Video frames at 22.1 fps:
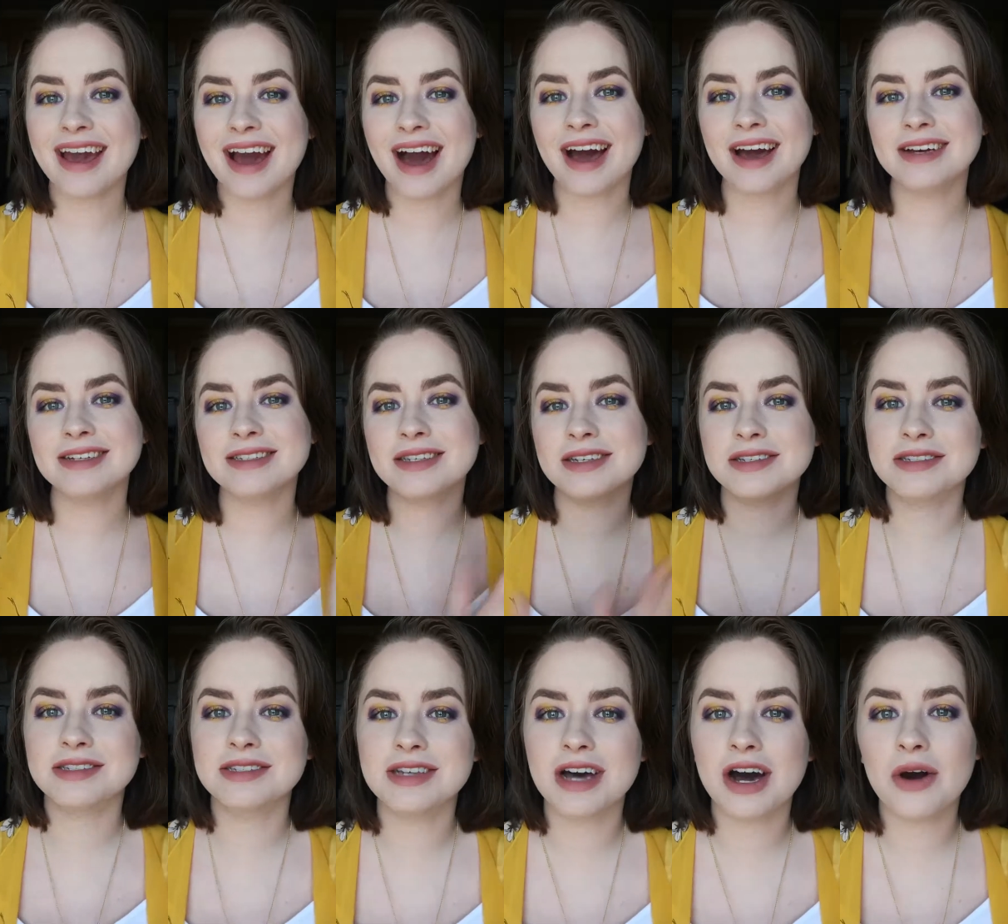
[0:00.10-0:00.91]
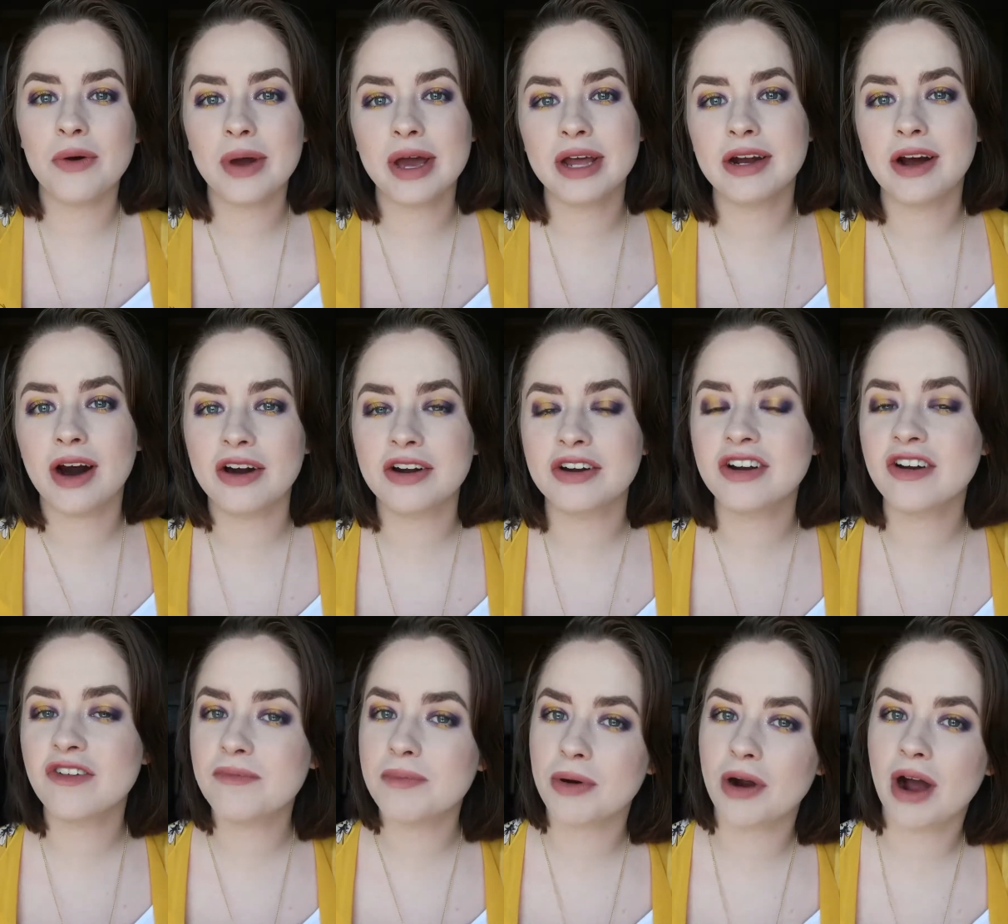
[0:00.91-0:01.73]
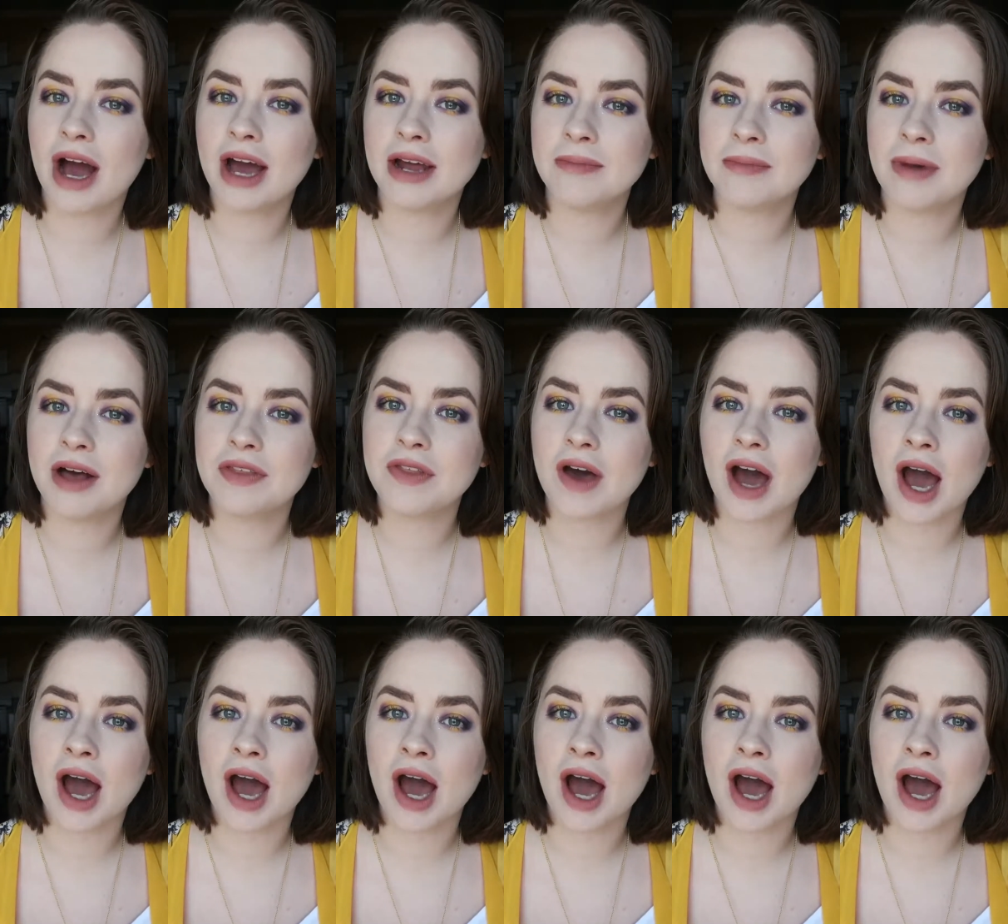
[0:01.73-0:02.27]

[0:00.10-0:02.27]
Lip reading: guys, so in honor of Pride Month,